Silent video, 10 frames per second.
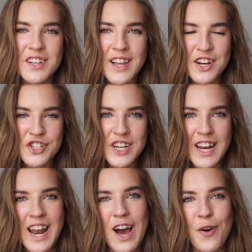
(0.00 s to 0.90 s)
collection
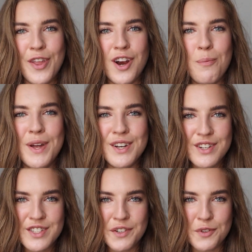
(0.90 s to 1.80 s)
and how they're a
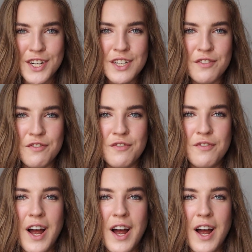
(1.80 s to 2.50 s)
bit different,